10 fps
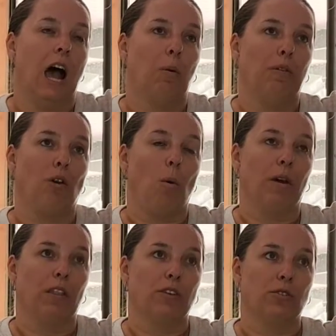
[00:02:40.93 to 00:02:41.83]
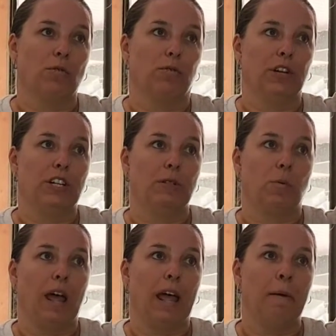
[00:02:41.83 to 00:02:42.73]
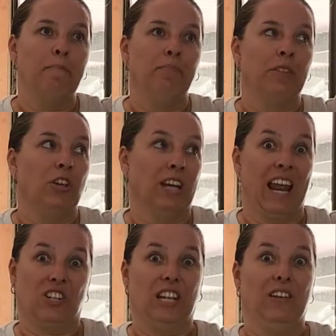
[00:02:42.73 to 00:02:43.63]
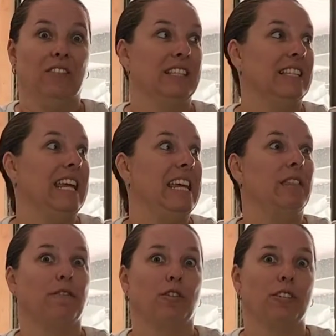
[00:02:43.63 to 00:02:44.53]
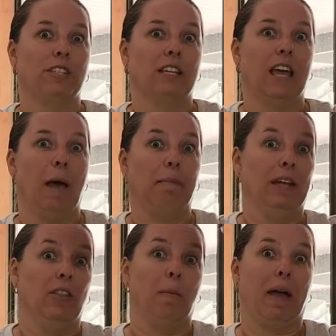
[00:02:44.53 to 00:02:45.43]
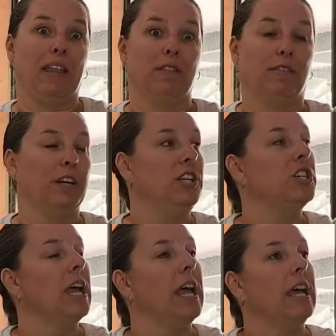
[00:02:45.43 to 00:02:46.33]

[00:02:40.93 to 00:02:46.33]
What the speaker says: We've got one of those old fridges where you can actually even see the frost happening on the back of the fridge.